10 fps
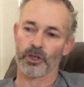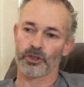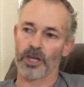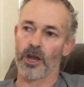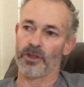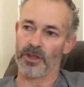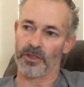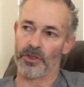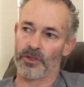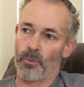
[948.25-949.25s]
So
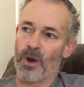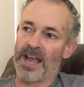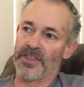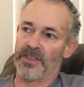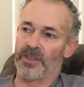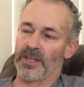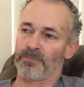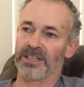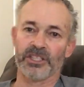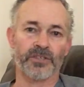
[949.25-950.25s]
the way that the
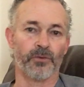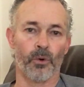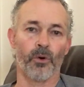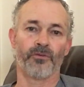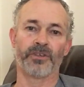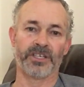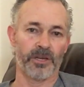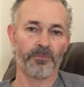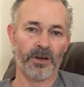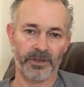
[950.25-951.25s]
police force in
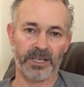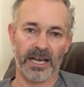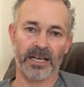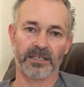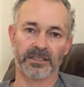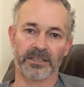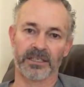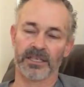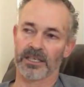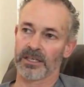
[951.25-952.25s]
America
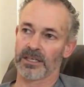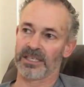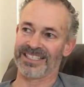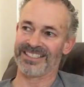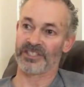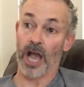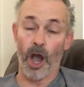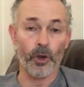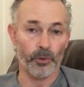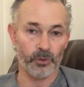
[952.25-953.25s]
is
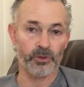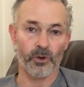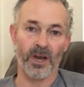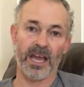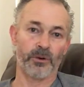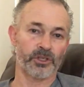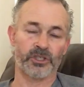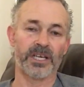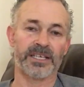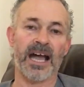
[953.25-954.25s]
owned, or how it's
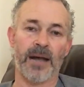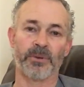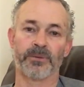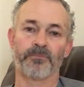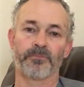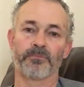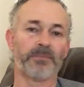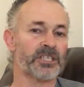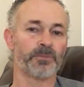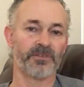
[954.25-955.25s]
set up,
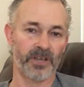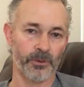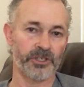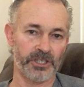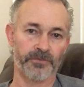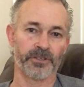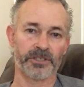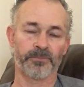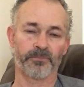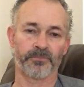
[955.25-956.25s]
must be very
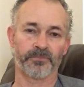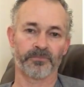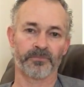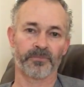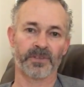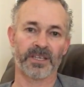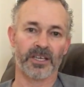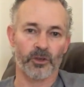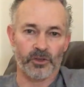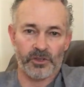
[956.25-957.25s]
different,
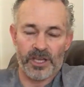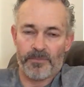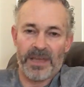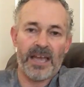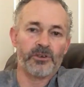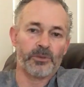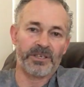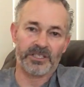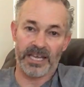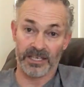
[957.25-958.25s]
because their powers have
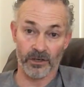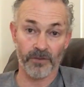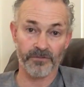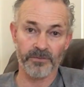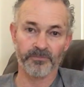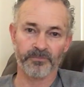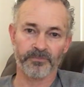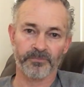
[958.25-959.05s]
been taken off them.